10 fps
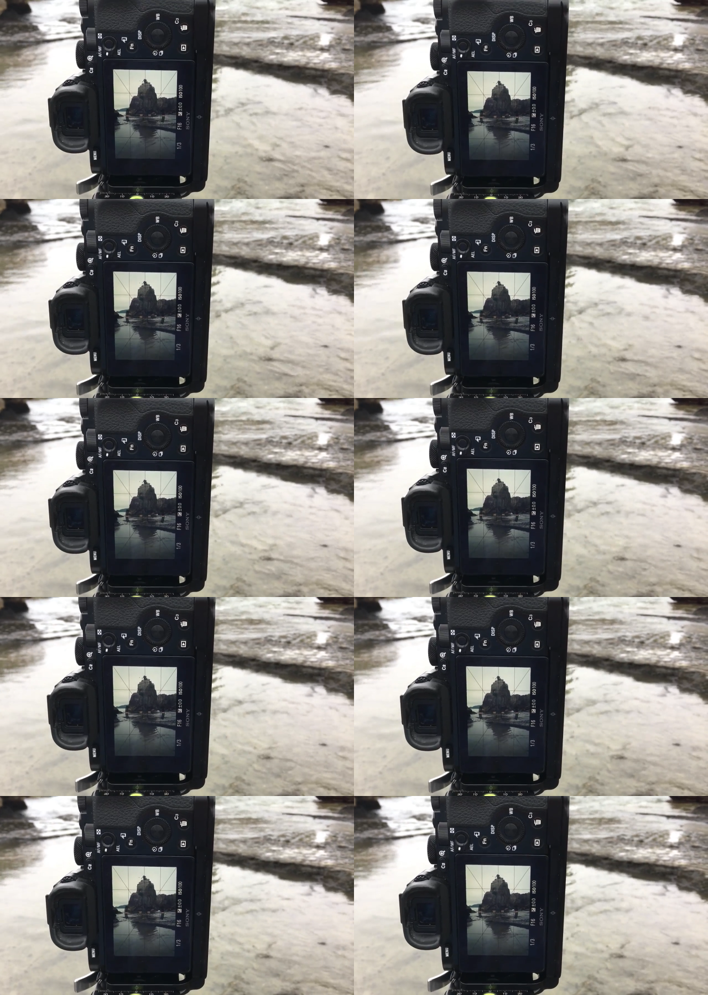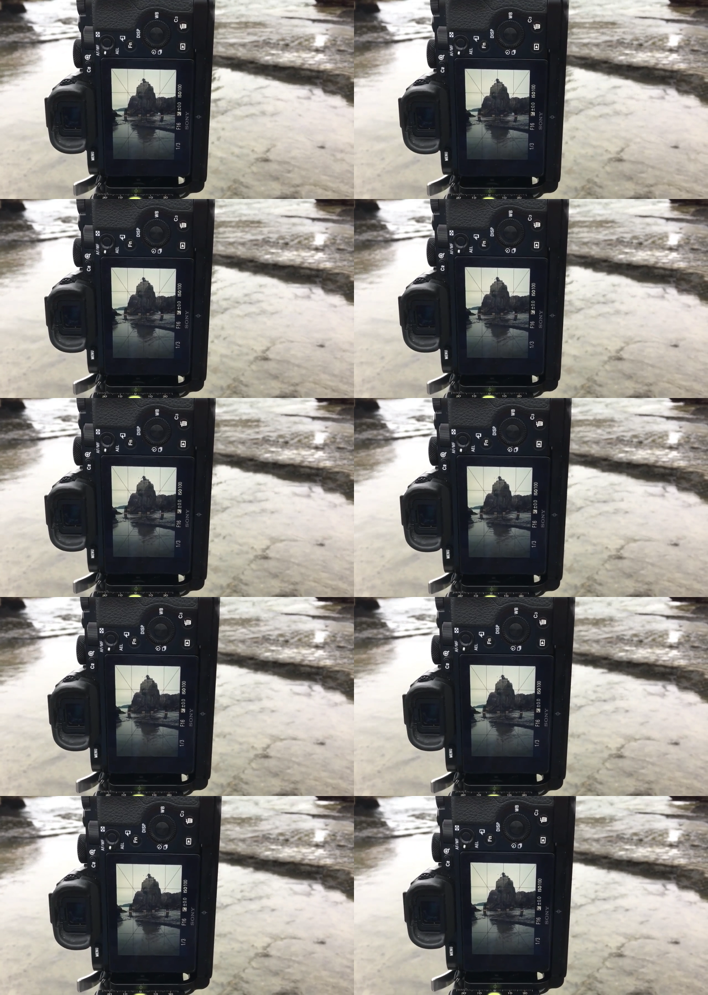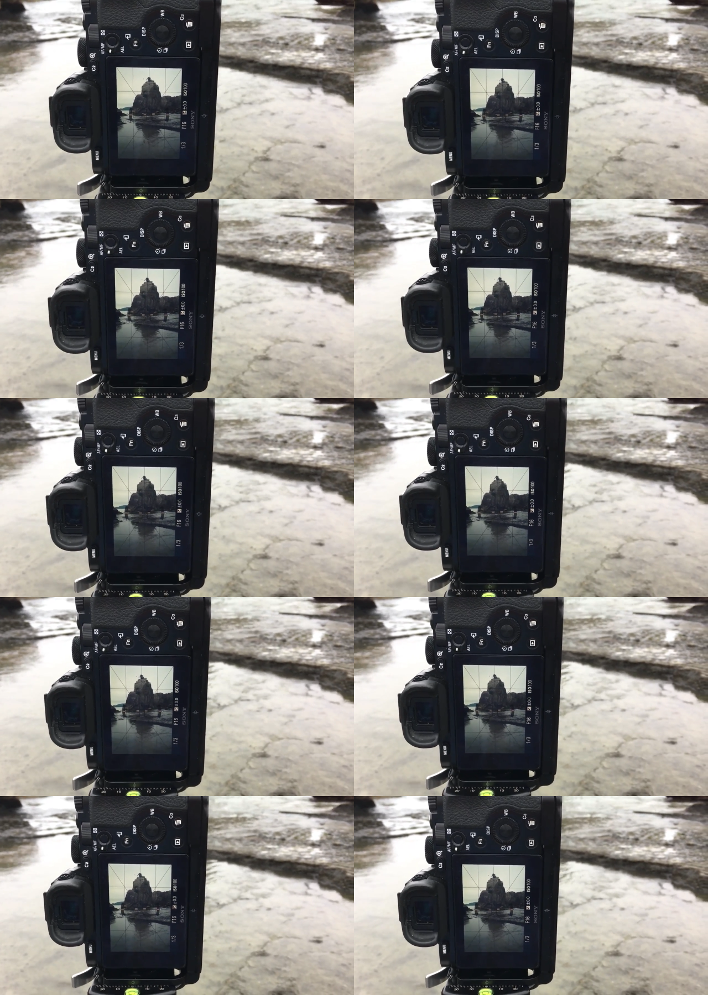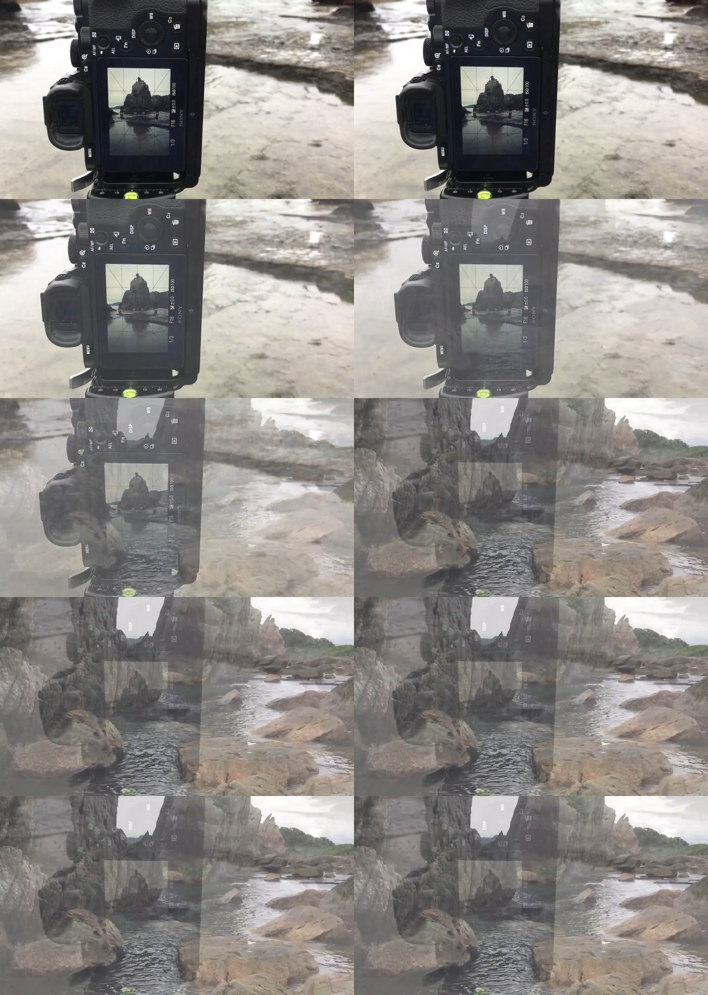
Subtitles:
[unreadable: no face in view]